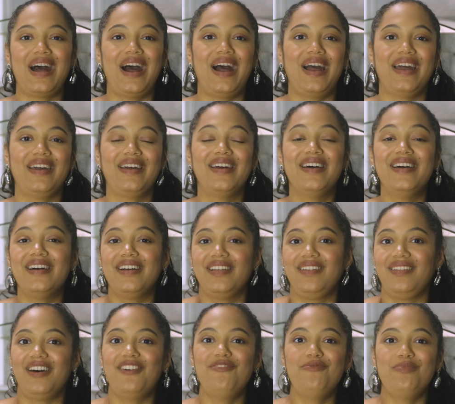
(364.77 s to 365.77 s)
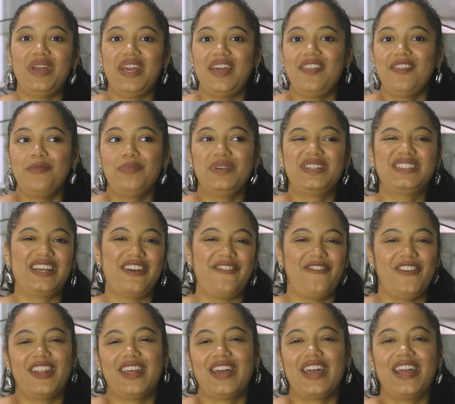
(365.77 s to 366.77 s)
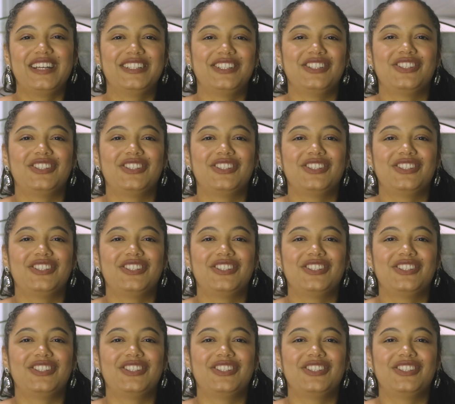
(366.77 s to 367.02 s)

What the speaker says: I love making them because I feel like I get